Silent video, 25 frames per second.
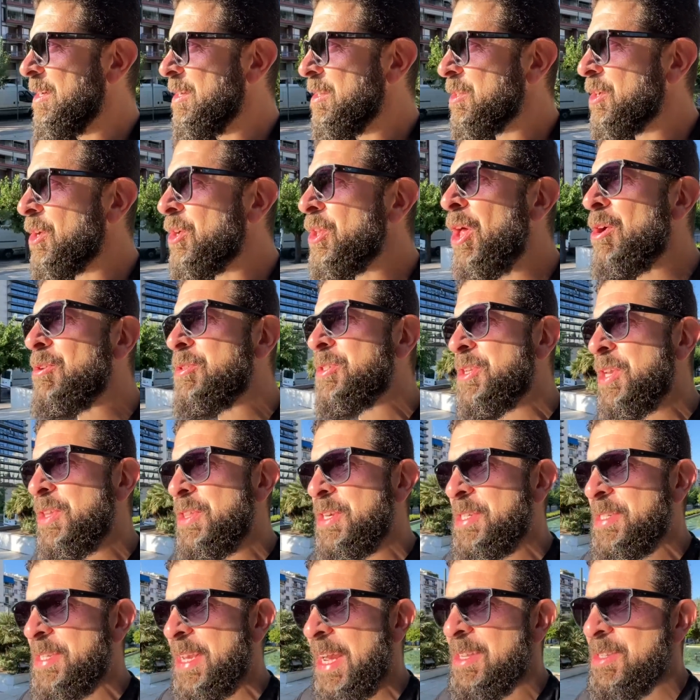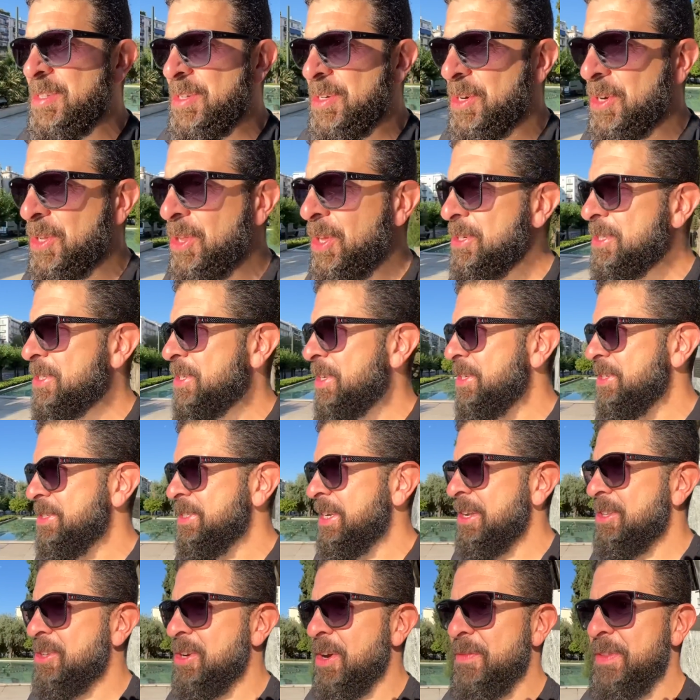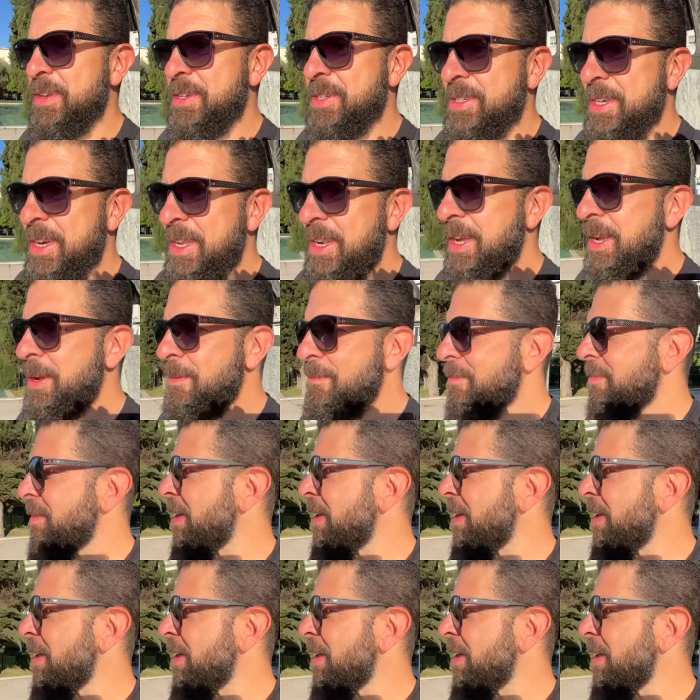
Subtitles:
close to the center of the city,